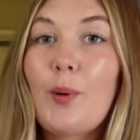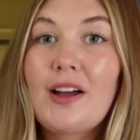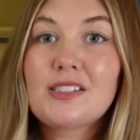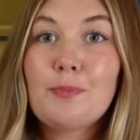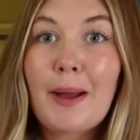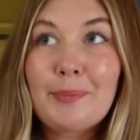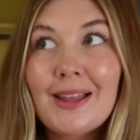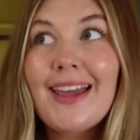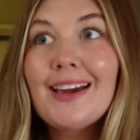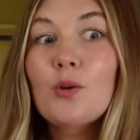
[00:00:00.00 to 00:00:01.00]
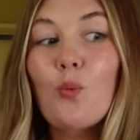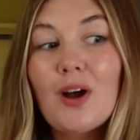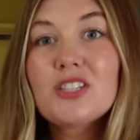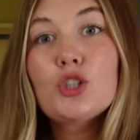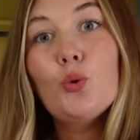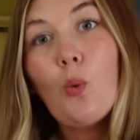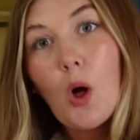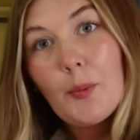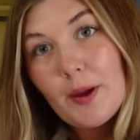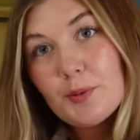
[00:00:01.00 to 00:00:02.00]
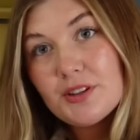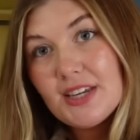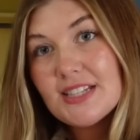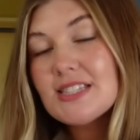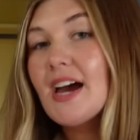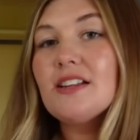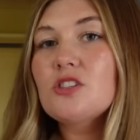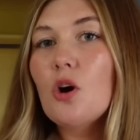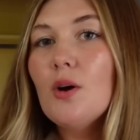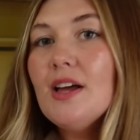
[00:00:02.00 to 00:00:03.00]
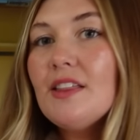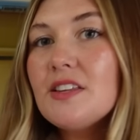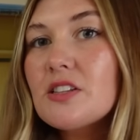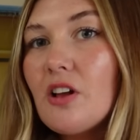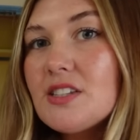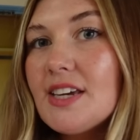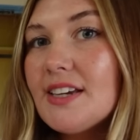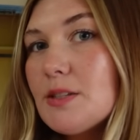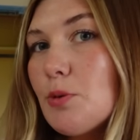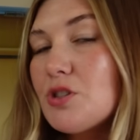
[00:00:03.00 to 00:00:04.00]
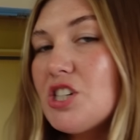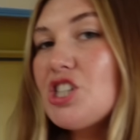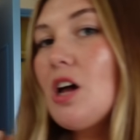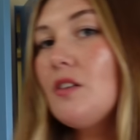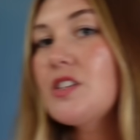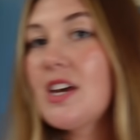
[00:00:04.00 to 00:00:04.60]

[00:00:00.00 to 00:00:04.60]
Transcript: but my plan was to wallpaper the inside. So this closet is mostly shelves.